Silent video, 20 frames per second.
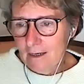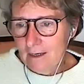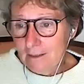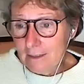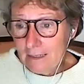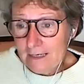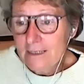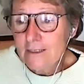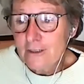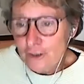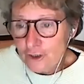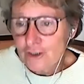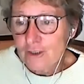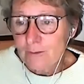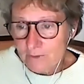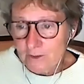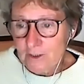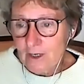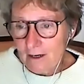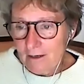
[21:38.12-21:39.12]

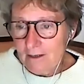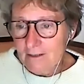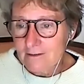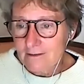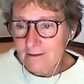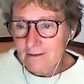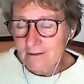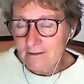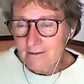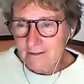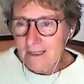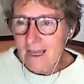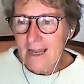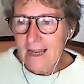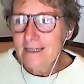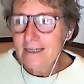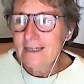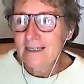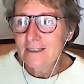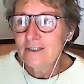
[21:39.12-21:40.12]
leadership tasks
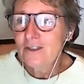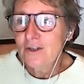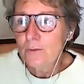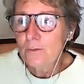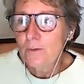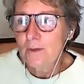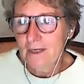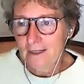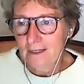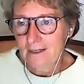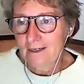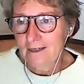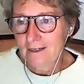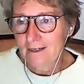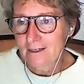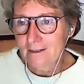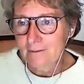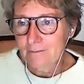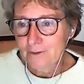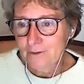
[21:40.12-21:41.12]
that need doing in
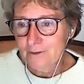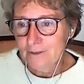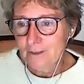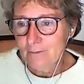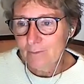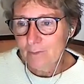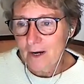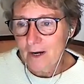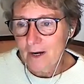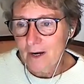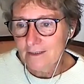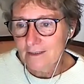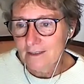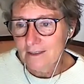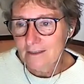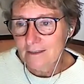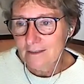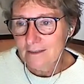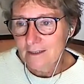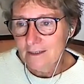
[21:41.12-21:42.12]
a community of
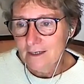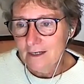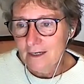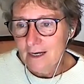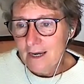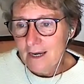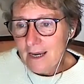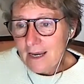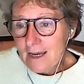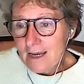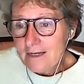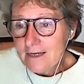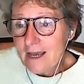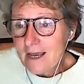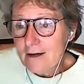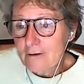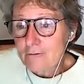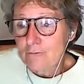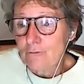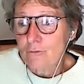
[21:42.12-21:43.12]
practice.
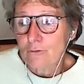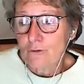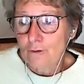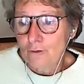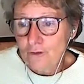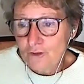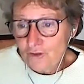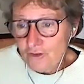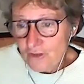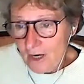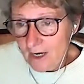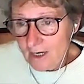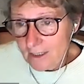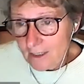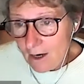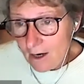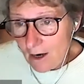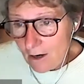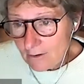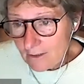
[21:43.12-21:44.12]
Now, you could
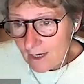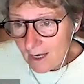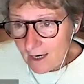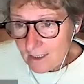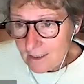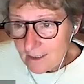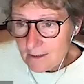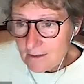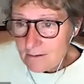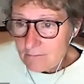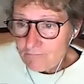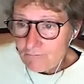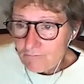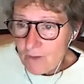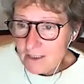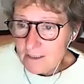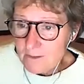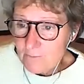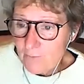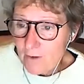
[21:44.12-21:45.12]
say, okay,
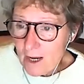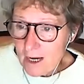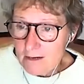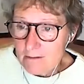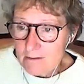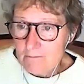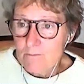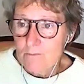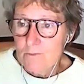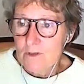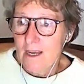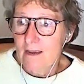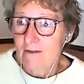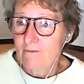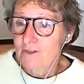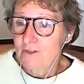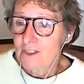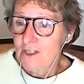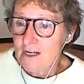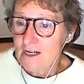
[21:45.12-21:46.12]
that's fine. We get
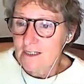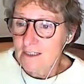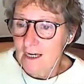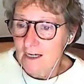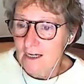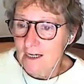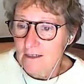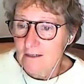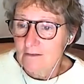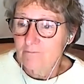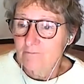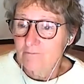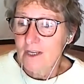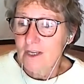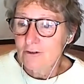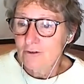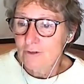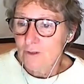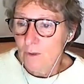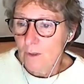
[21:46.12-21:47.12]
facilitator.
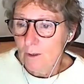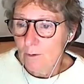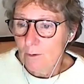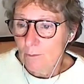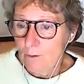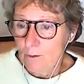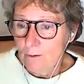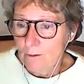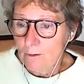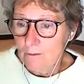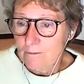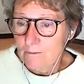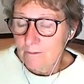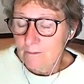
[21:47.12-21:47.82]
They'll do it all.